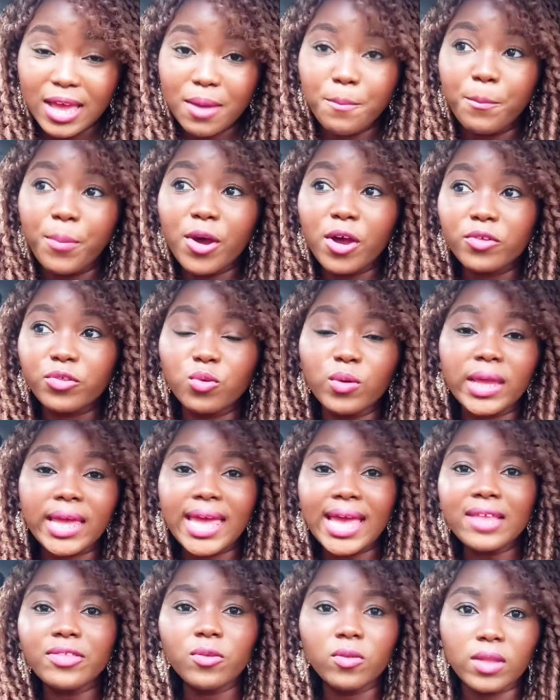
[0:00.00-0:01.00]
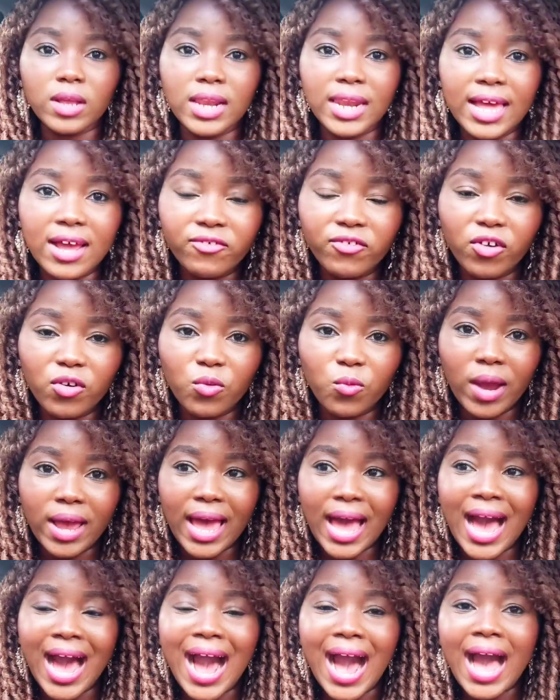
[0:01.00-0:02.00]
But to get to the level
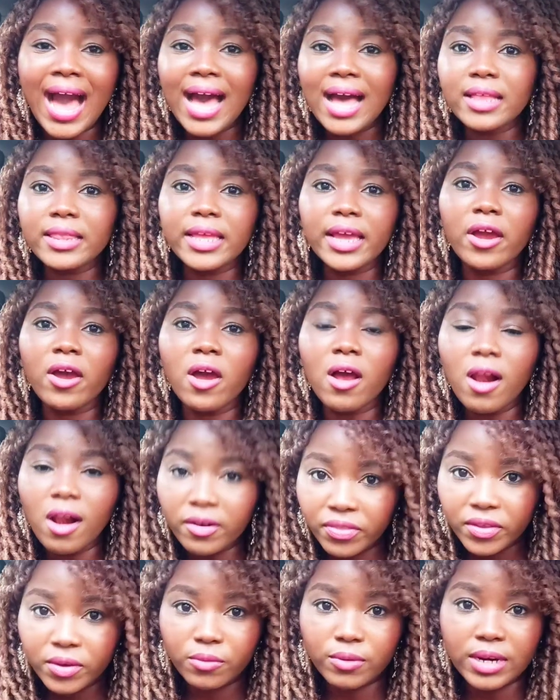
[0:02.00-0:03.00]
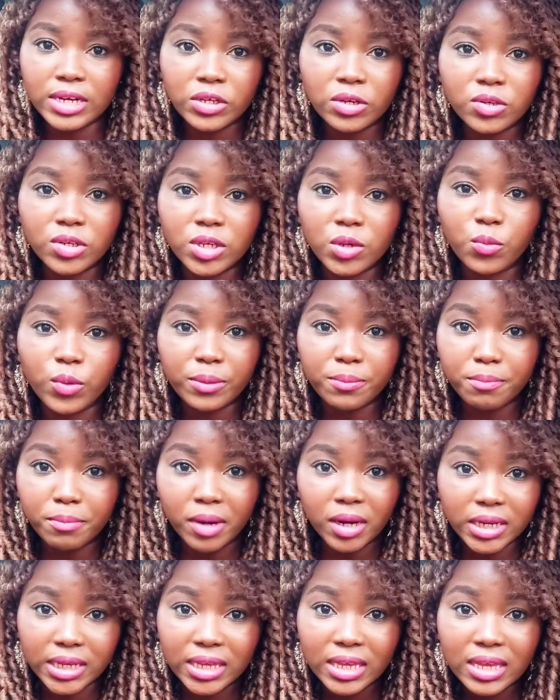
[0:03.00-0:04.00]
where I had a healthy relationship with
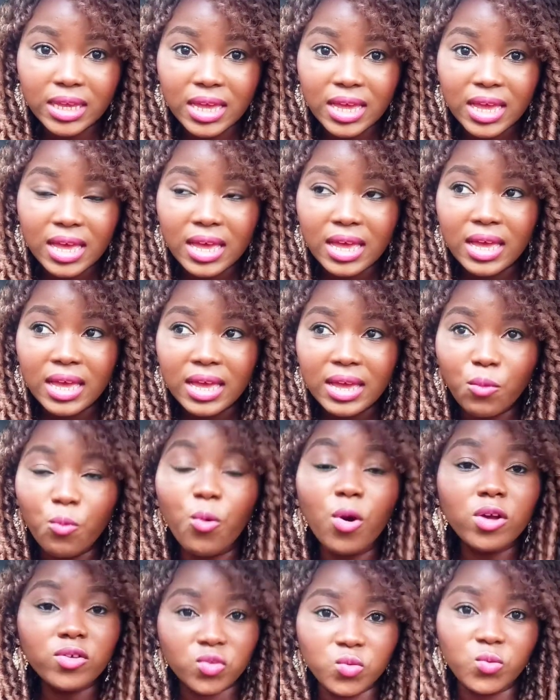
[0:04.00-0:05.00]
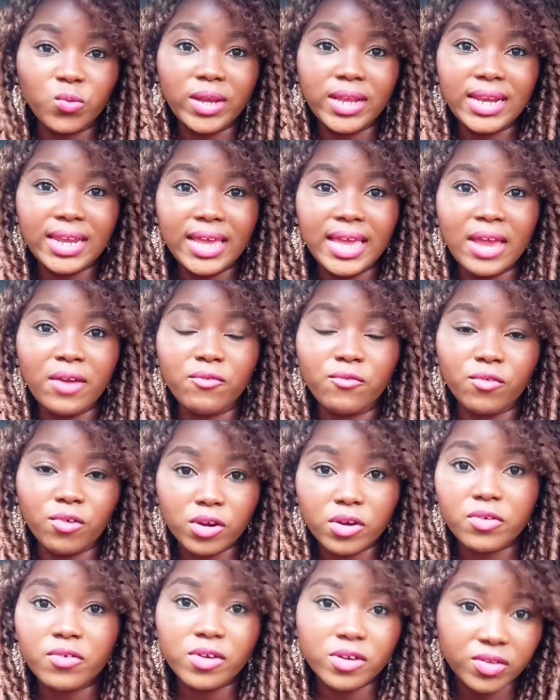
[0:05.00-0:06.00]
money was really a
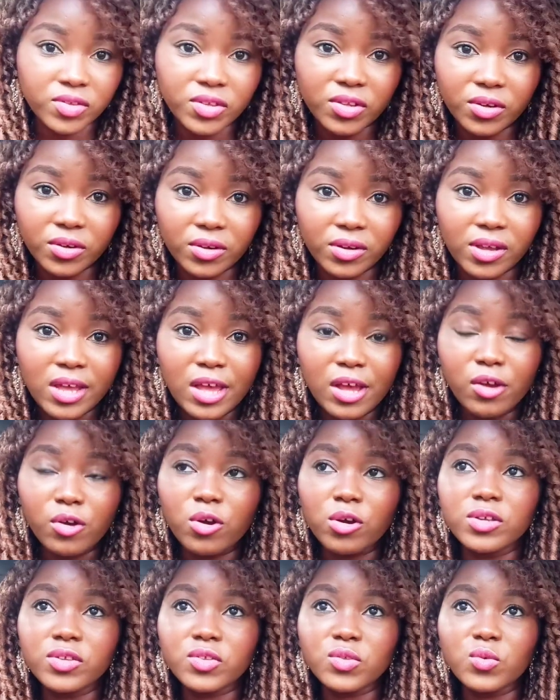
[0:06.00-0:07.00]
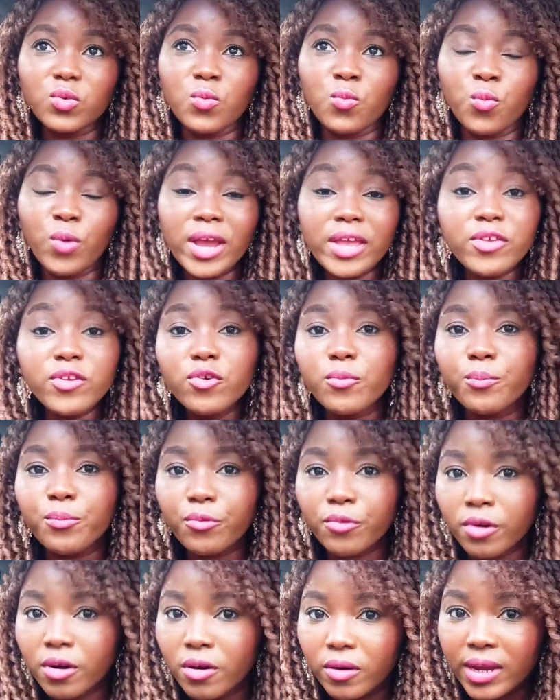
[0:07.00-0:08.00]
roller coaster. Because when you
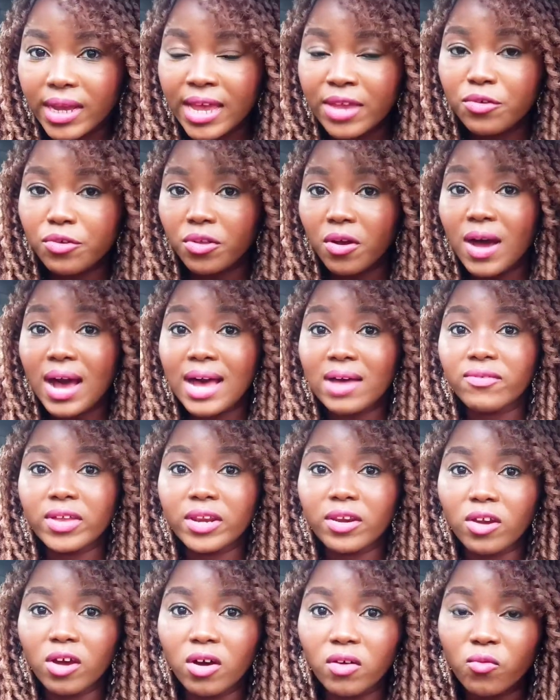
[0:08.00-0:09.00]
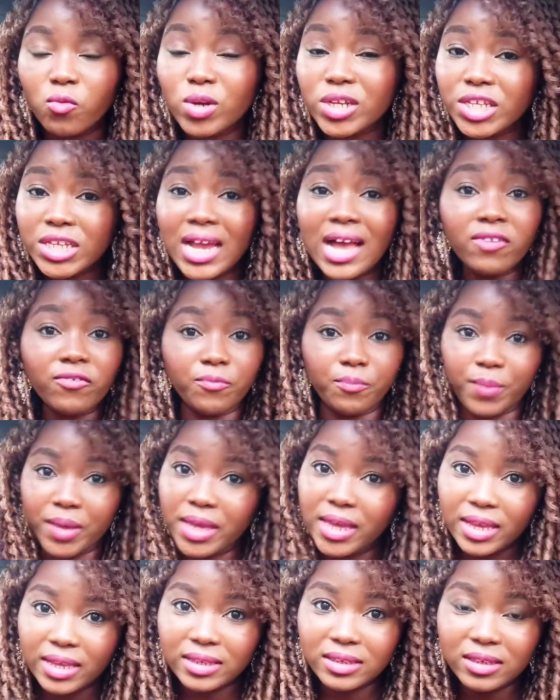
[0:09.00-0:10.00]
broke and you don't have enough, which I've
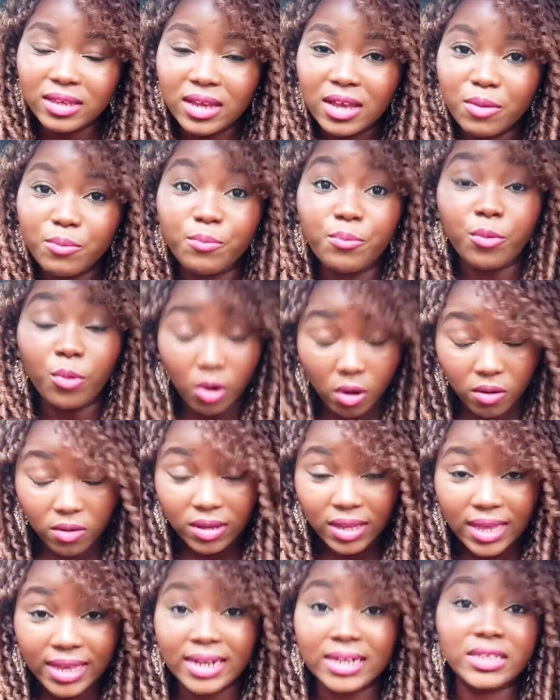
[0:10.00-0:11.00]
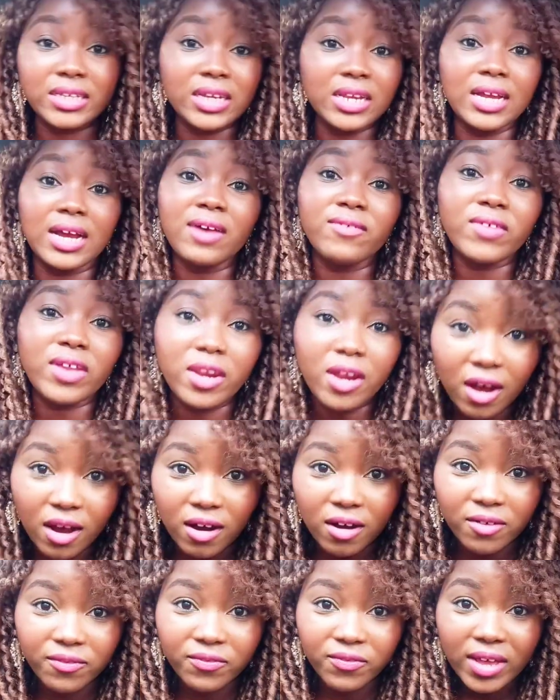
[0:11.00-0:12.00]
been broke and I didn't have
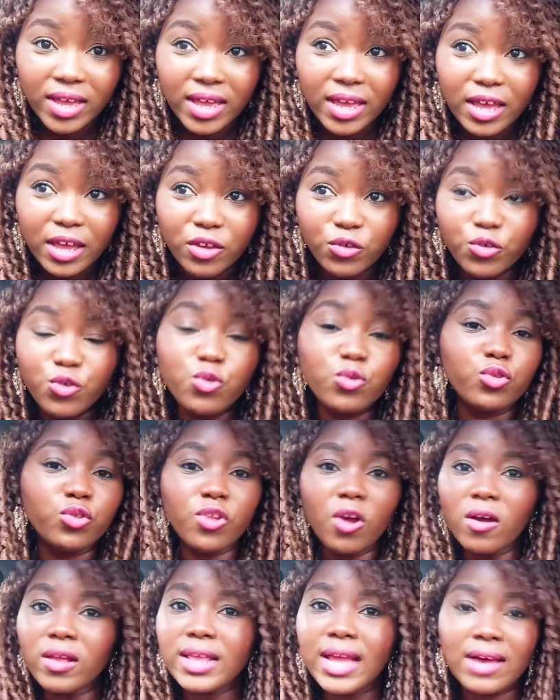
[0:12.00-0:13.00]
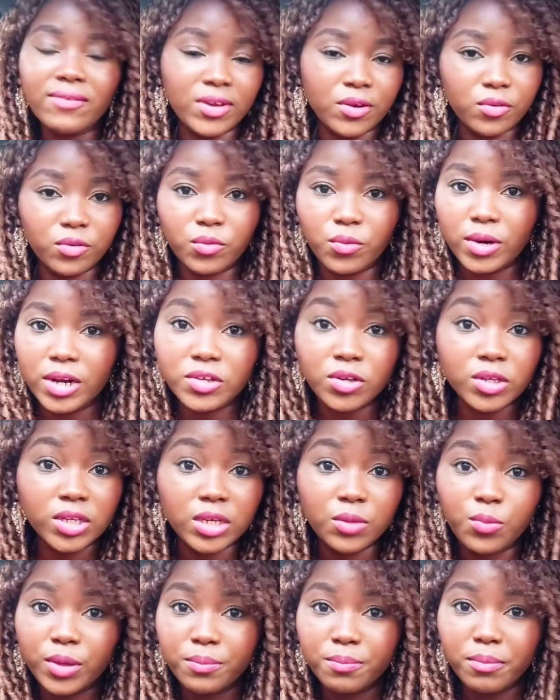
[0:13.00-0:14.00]
enough, you don't have a good
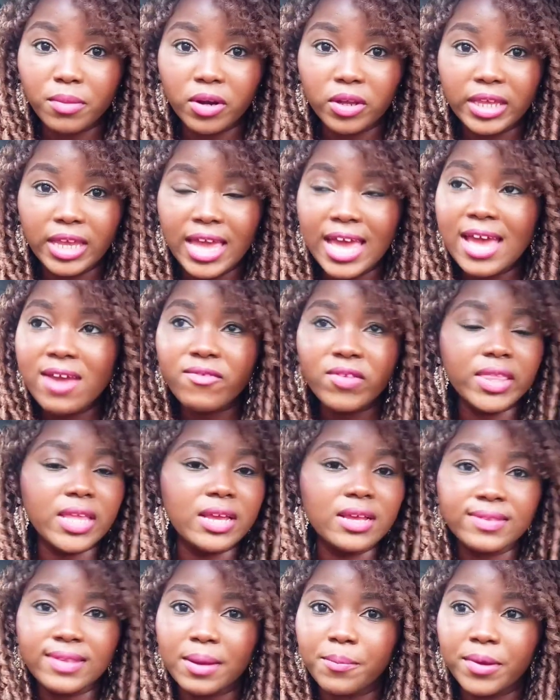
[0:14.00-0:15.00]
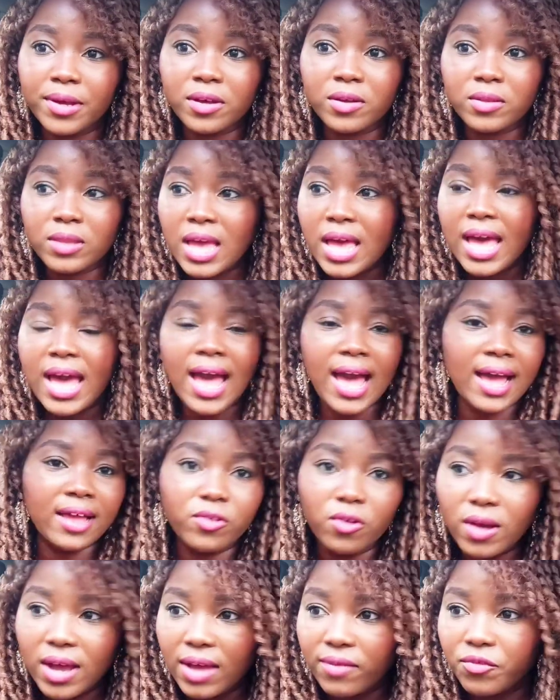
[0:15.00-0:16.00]
relationship with money. Everything is about, I
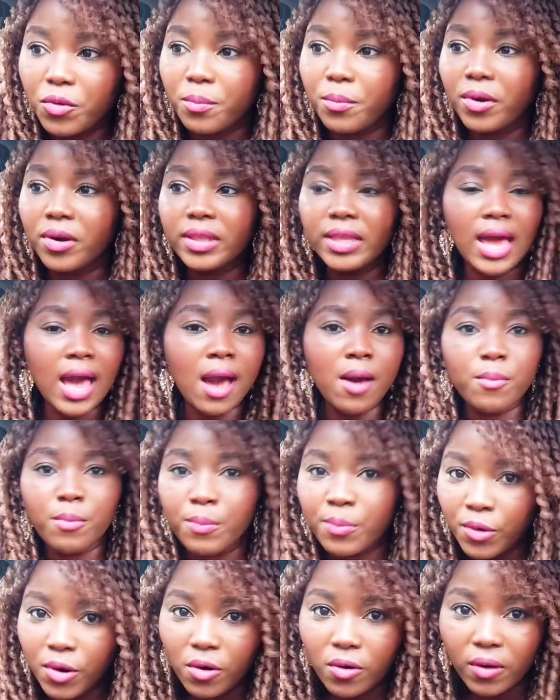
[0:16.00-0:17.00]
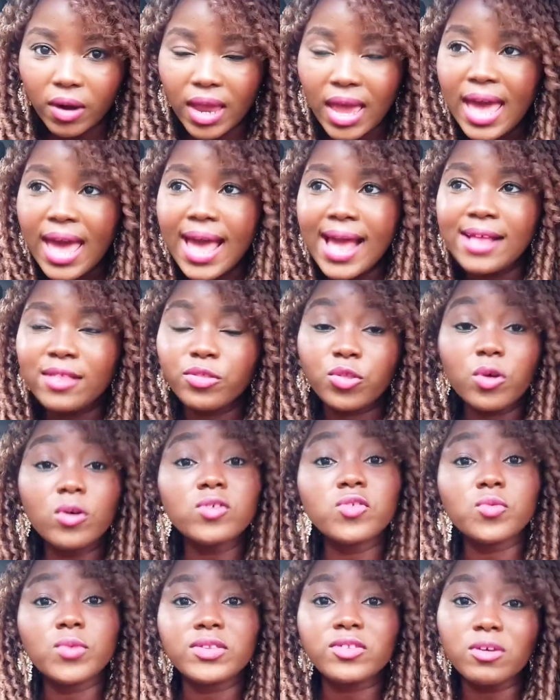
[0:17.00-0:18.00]
don't have the money, I'm broke. And
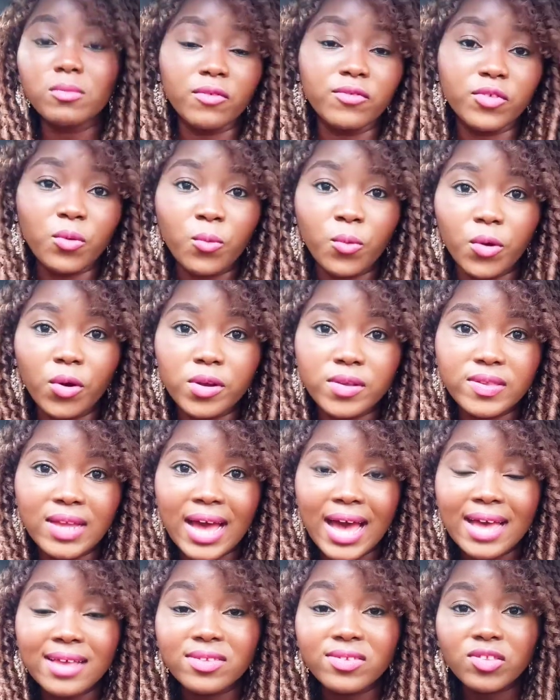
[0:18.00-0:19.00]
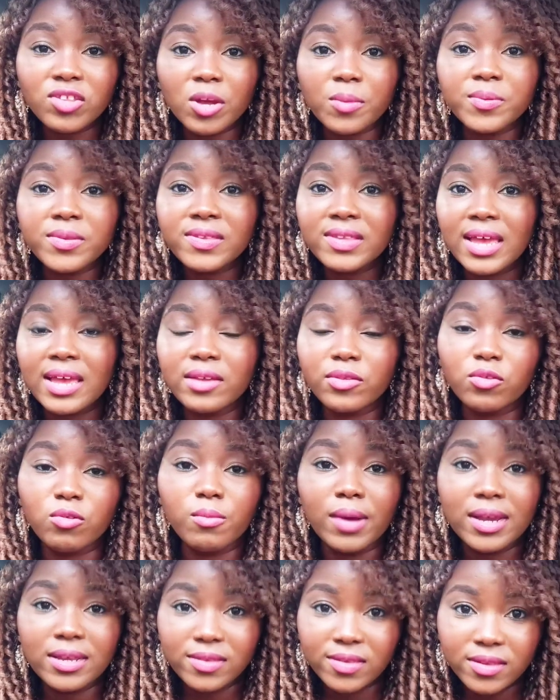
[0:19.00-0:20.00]
those were some of the words that I stopped saying to
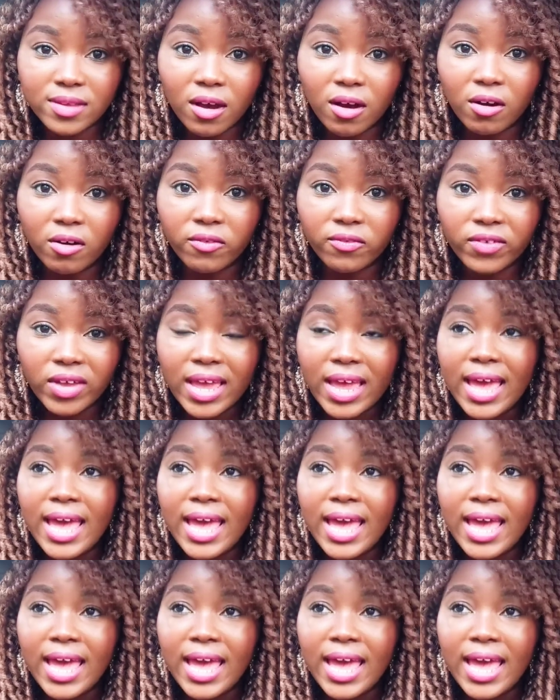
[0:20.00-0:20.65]
myself.